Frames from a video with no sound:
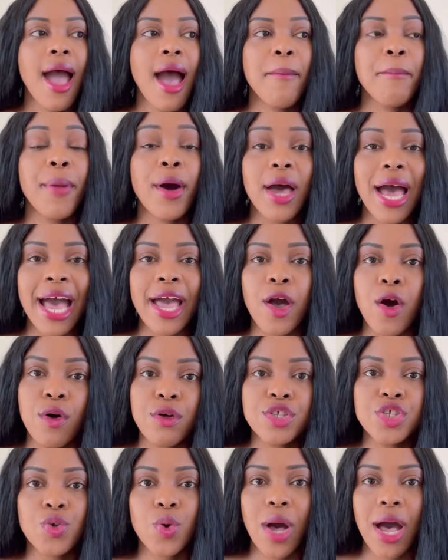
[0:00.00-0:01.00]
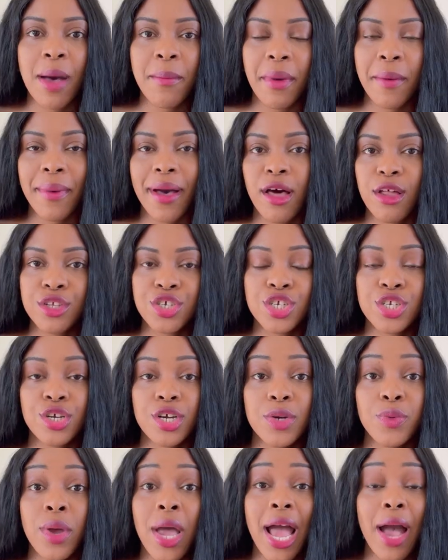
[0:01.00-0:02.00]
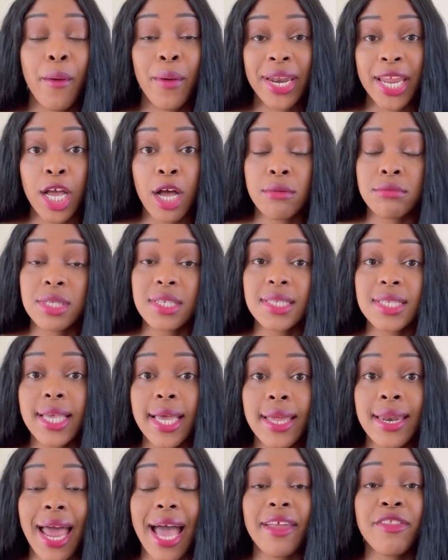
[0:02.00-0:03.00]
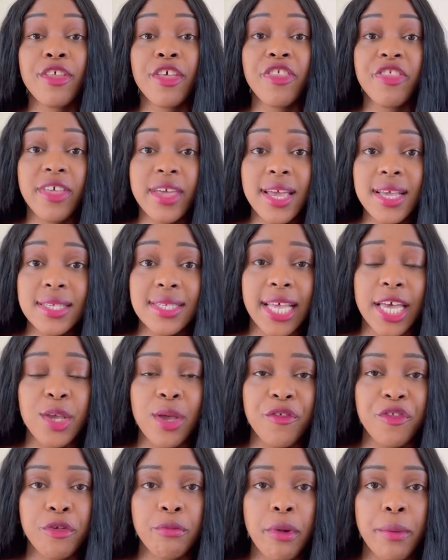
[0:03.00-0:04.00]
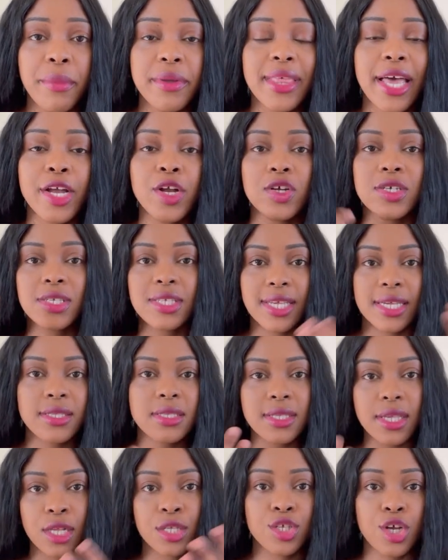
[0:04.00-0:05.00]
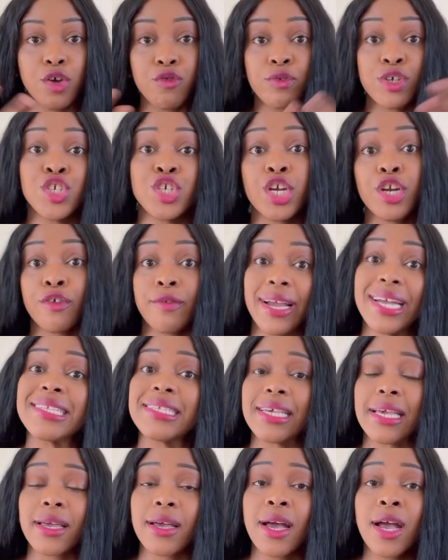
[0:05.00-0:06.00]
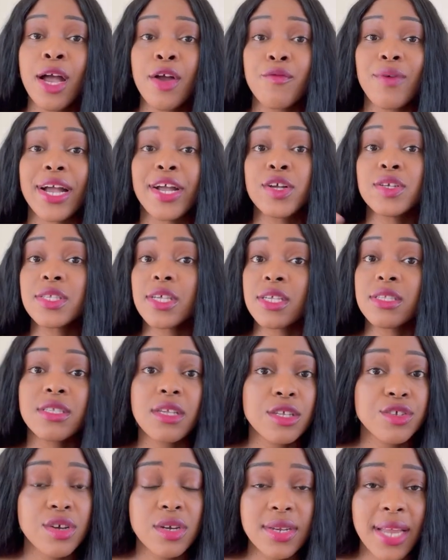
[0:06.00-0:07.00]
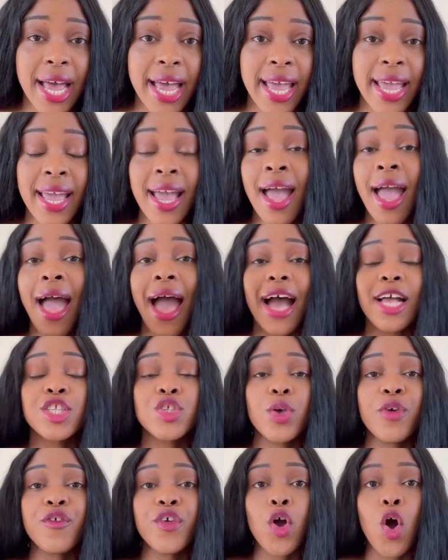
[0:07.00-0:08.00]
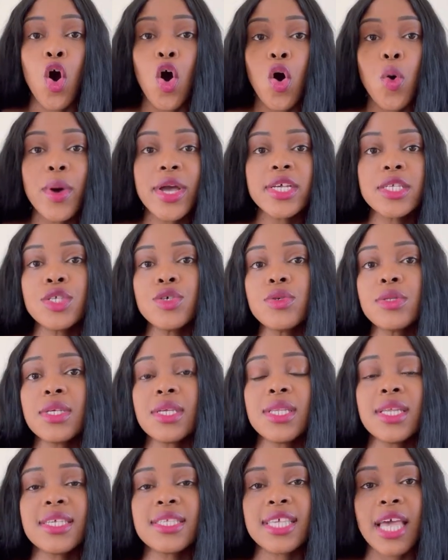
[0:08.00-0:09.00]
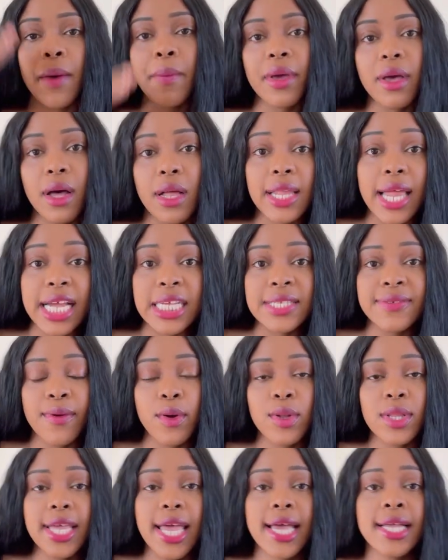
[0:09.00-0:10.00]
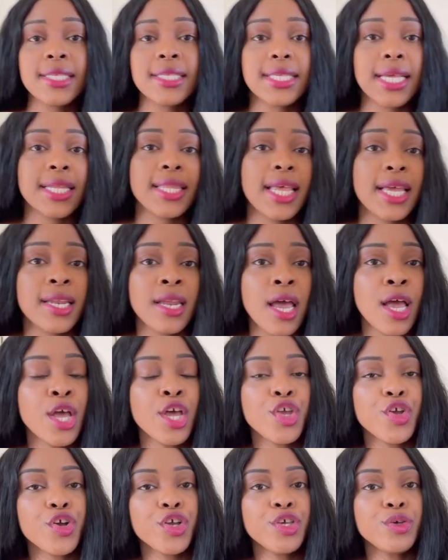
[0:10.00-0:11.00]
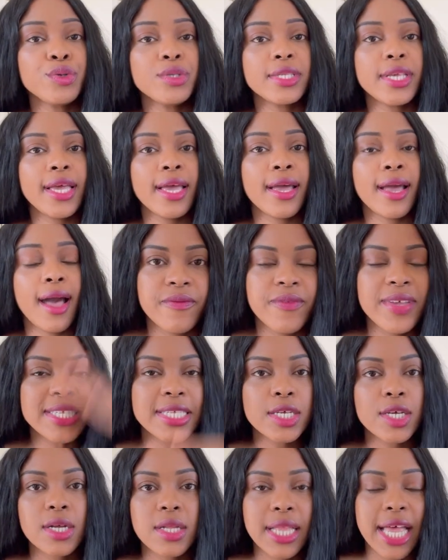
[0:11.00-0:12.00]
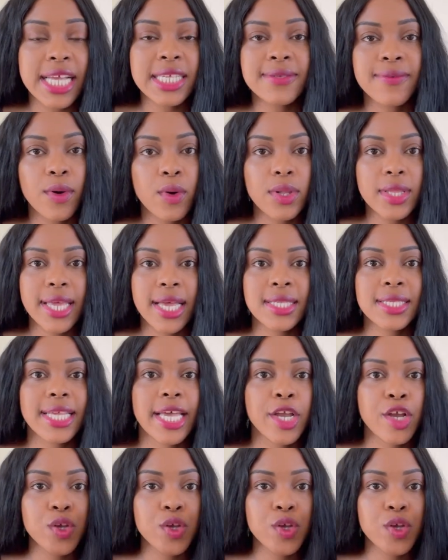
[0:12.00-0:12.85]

But I also am a biology nerd when it comes to skin. And the thing is that you have to remember that your skin cells are regenerating, right? Your skin cells are dying. And so if you're always using these chemical exfoliants, and then you're using physical exfoliants, like